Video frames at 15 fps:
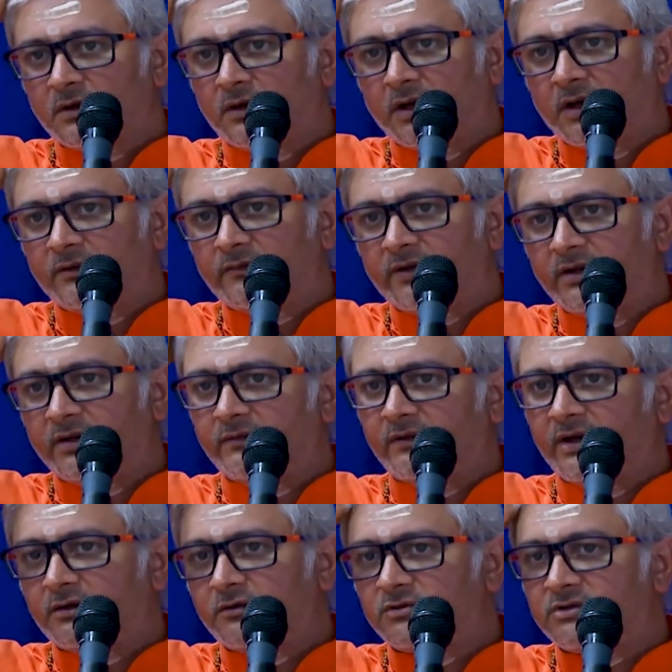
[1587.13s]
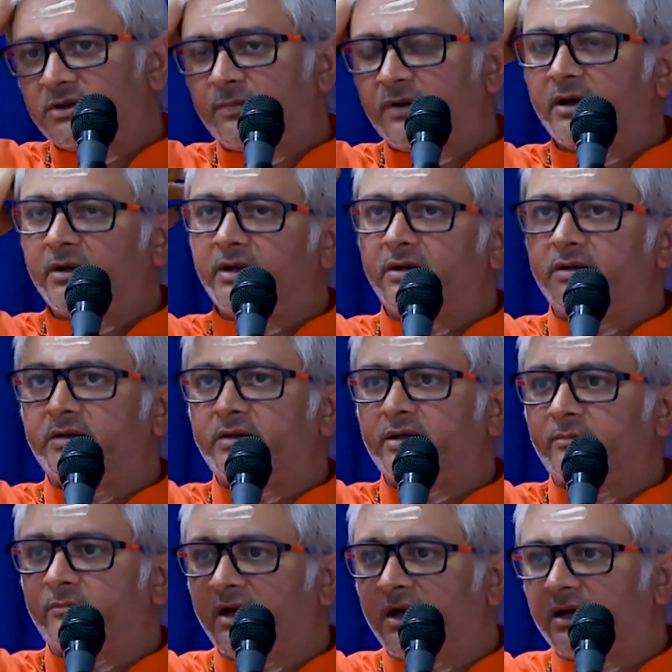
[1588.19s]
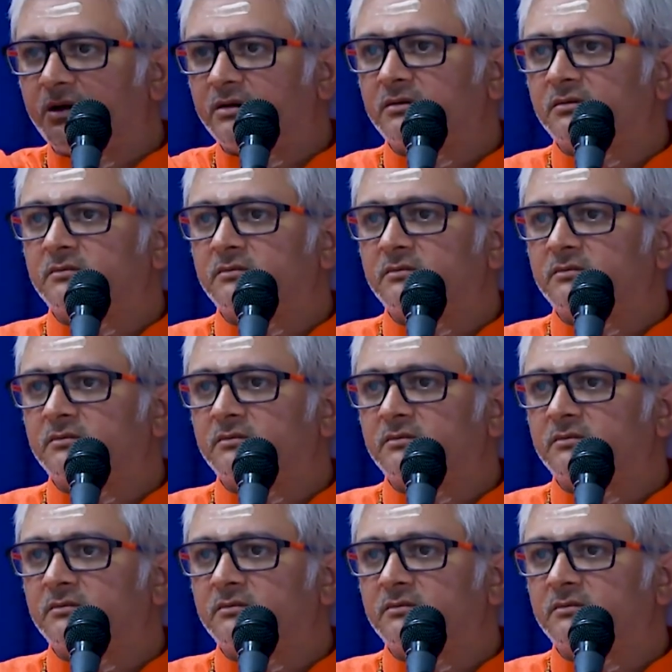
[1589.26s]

And when he went to Japan and he came back,